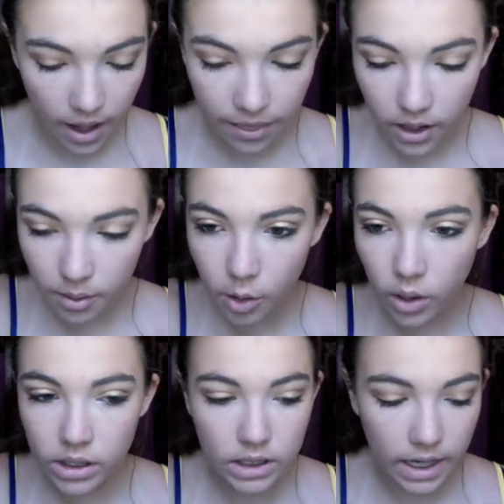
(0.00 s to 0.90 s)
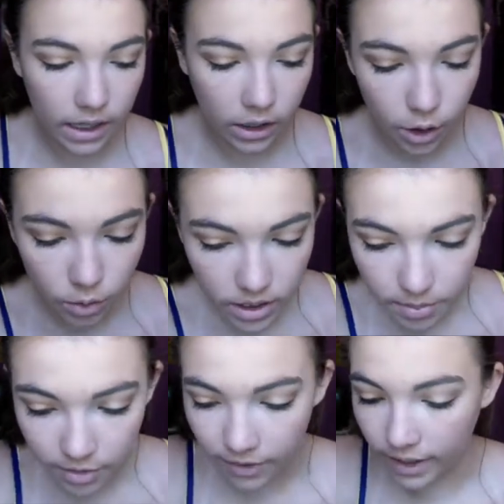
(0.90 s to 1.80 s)
And then I'm going to take a
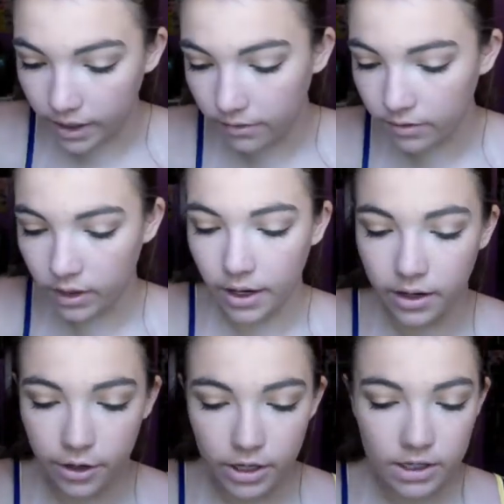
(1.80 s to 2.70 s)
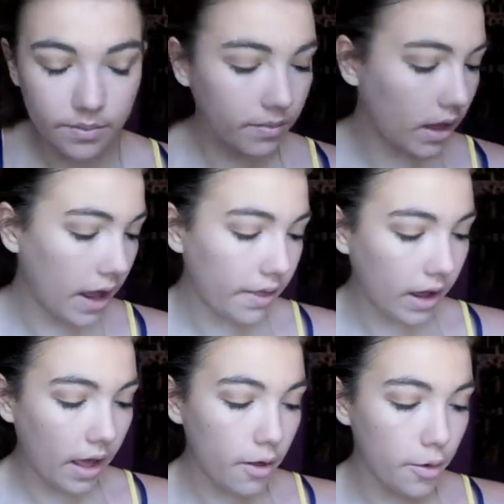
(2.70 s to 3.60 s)
Q-tip if I can, yeah, here it is. And the
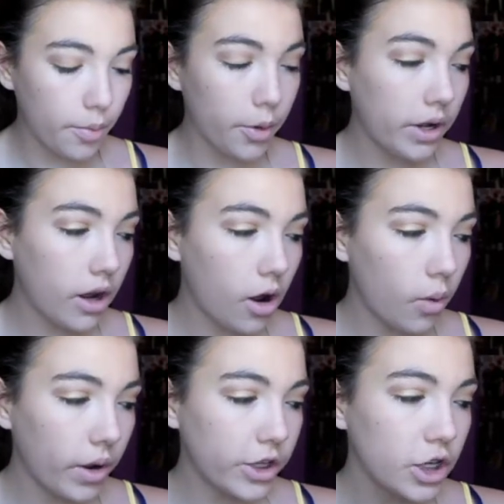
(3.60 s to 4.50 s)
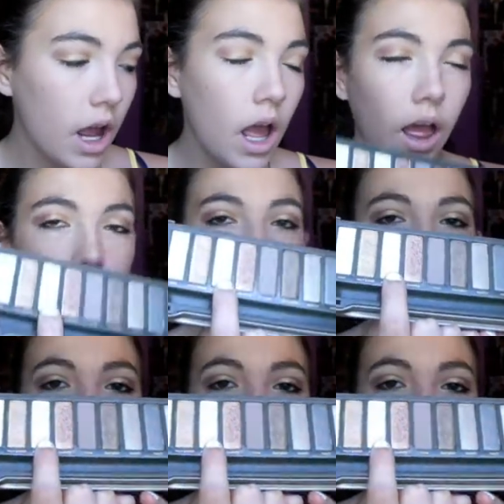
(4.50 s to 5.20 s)
color Booty Call, which this